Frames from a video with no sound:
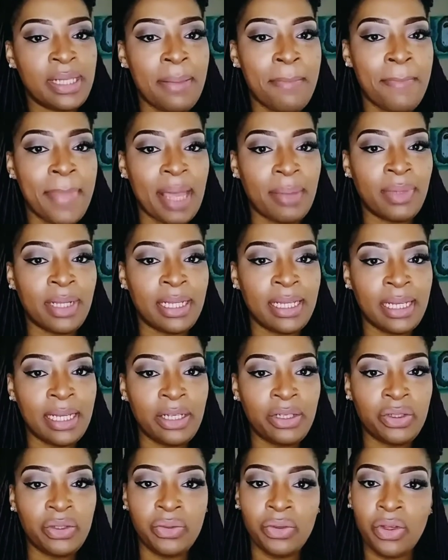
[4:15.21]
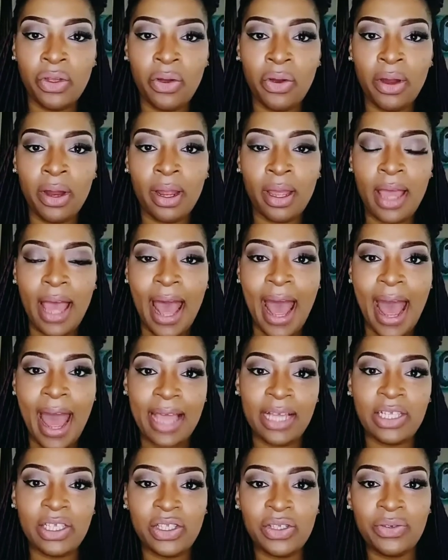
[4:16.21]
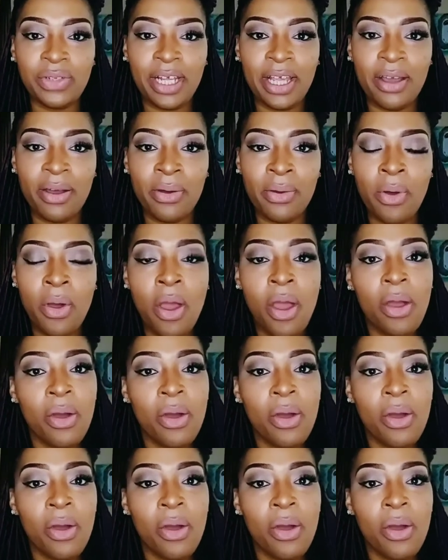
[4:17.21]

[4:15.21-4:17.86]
some Maybelline New York Eye Studio.